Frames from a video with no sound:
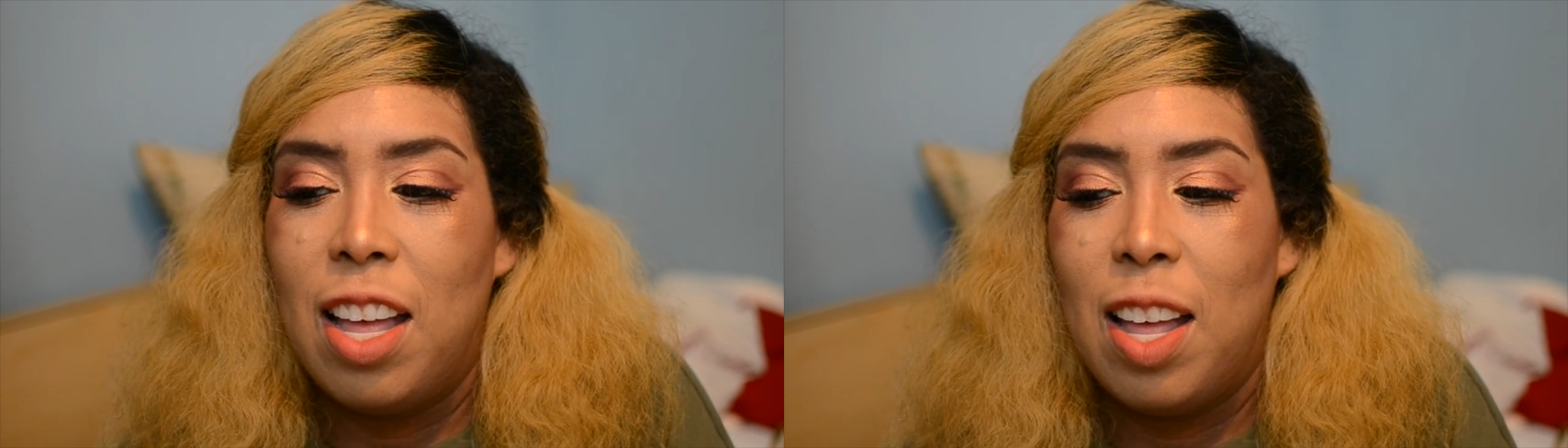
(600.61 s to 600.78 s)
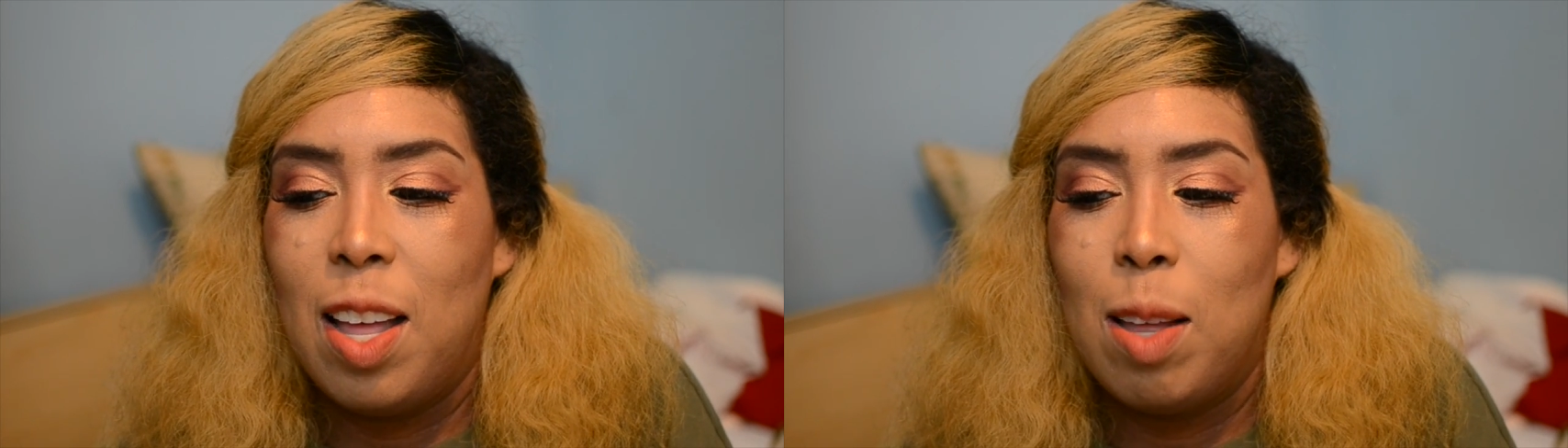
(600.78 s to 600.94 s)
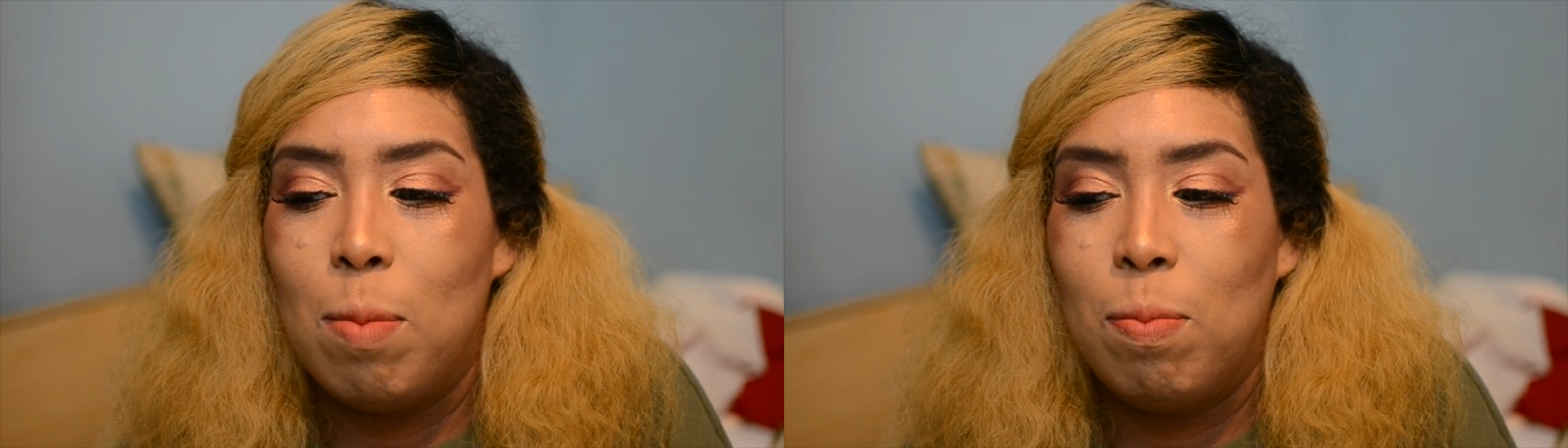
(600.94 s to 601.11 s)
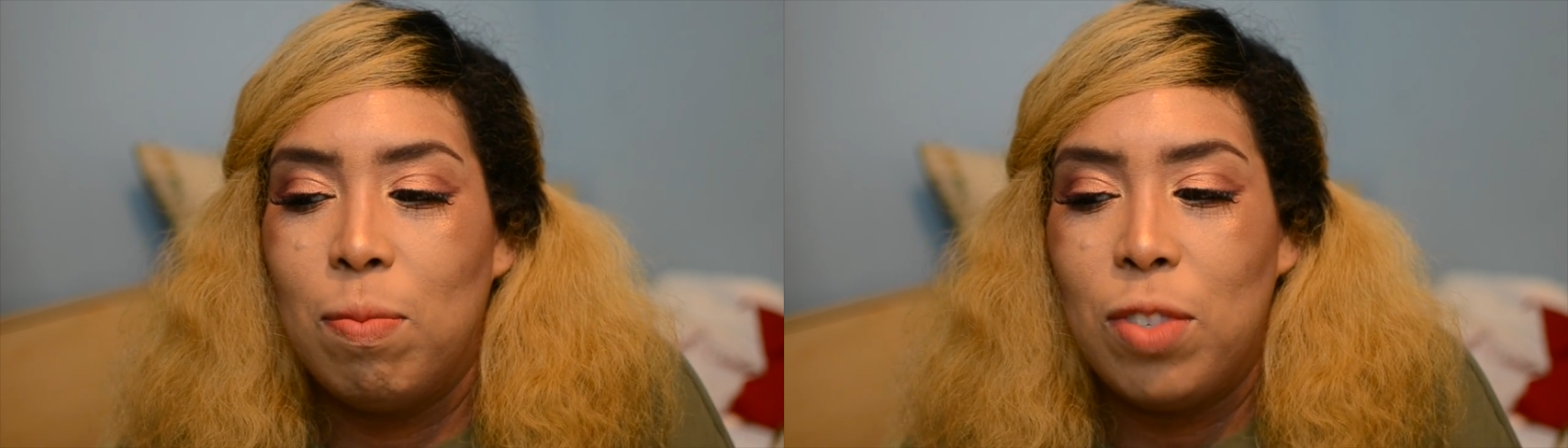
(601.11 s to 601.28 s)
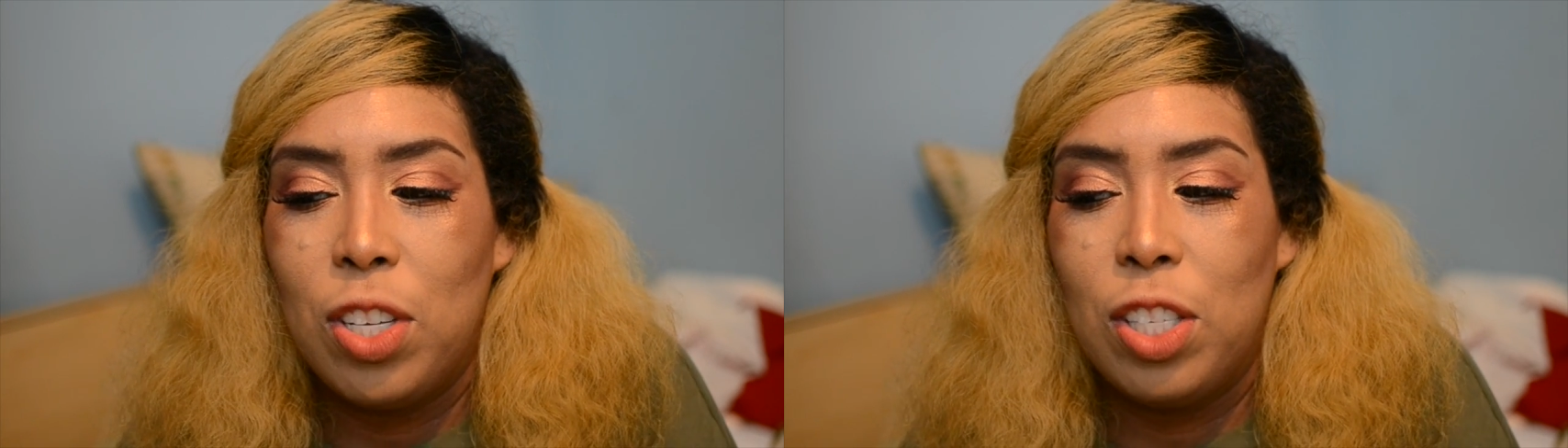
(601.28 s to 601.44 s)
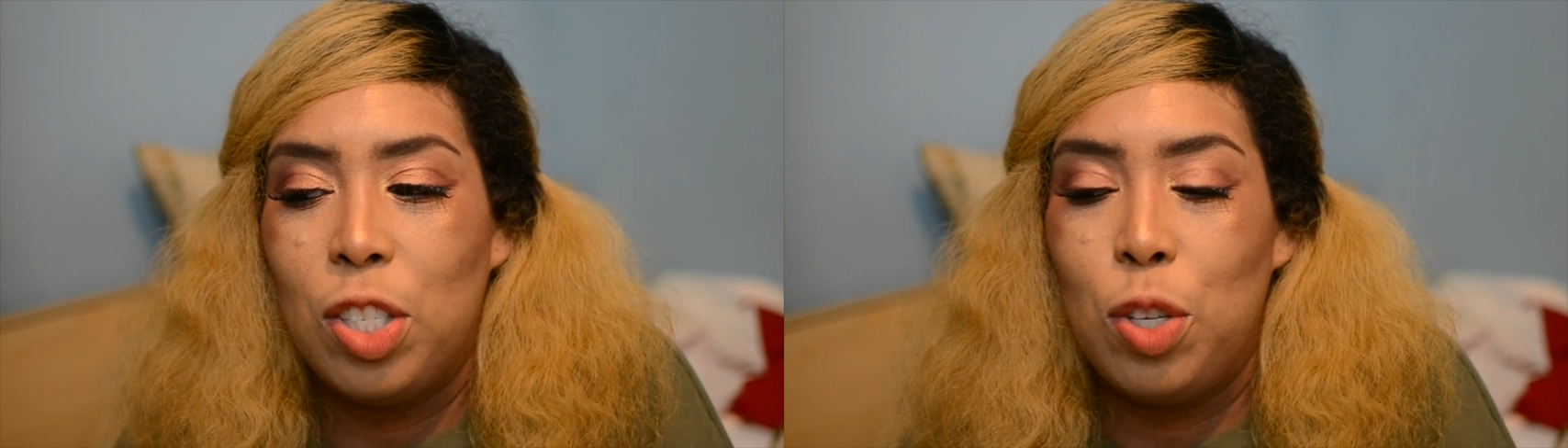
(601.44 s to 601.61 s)
and
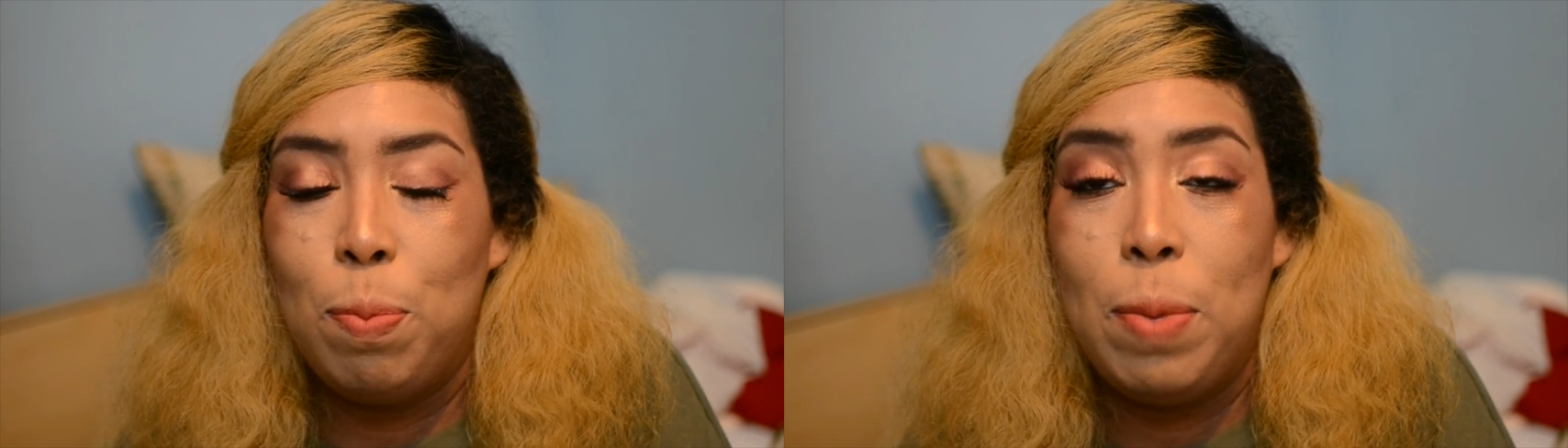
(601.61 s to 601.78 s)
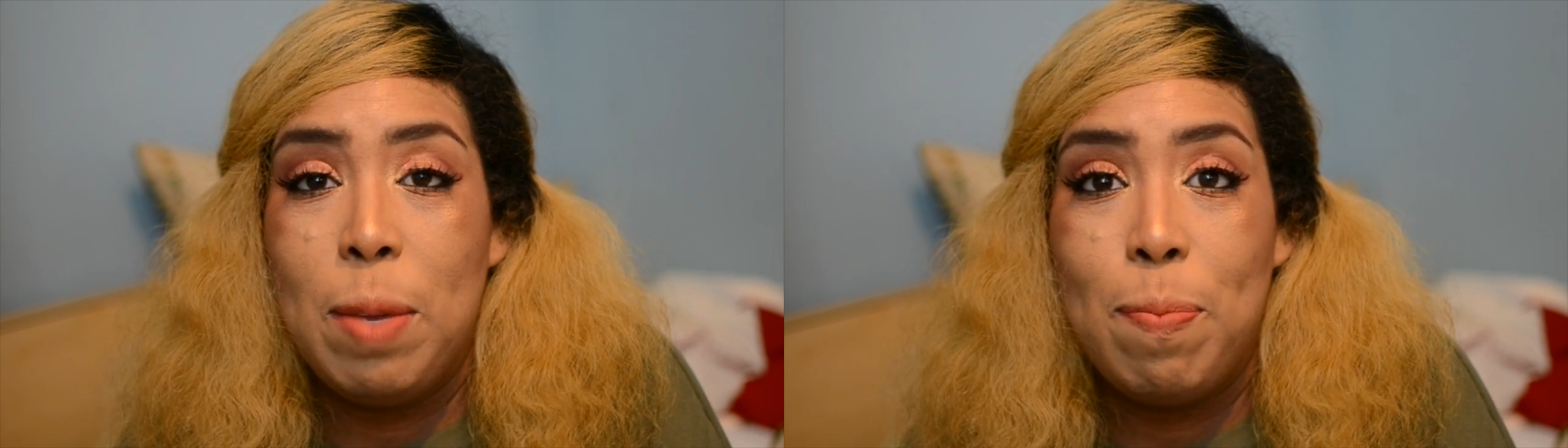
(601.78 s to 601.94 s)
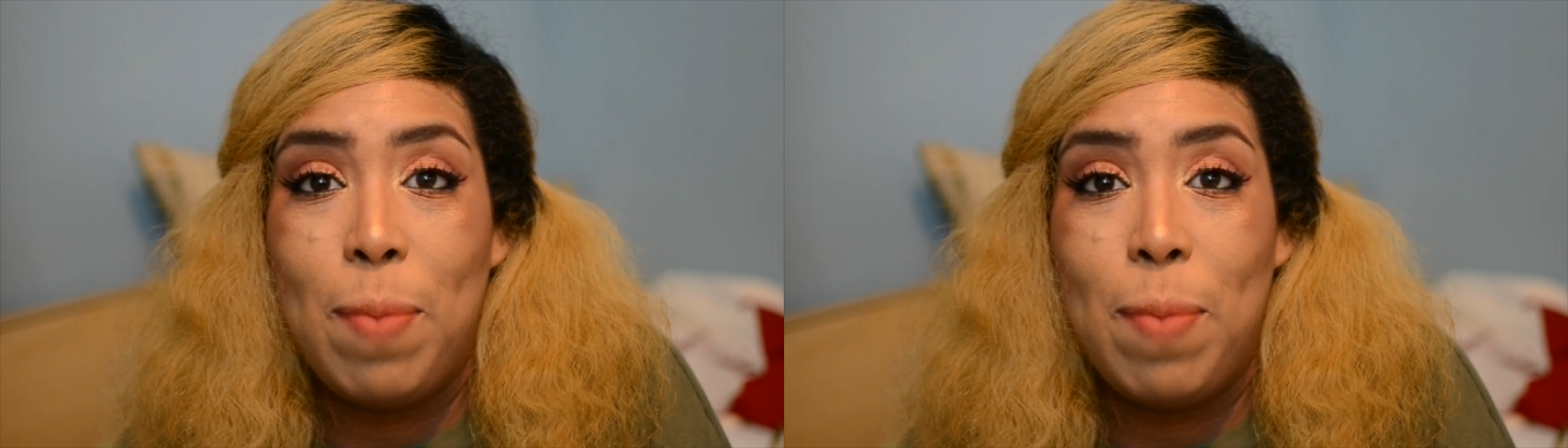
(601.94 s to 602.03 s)
just to be